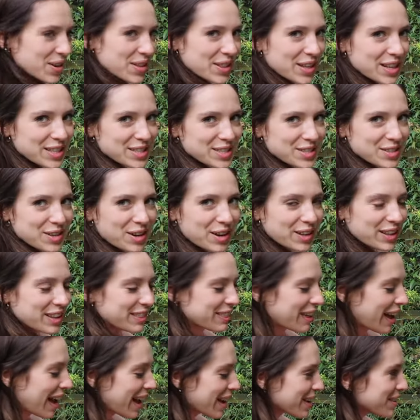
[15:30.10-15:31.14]
let's call it
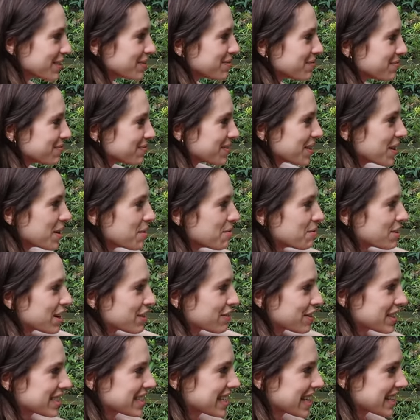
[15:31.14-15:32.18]
that,
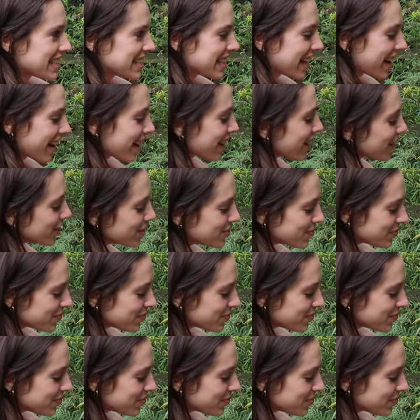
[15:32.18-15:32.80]
whatever it says there,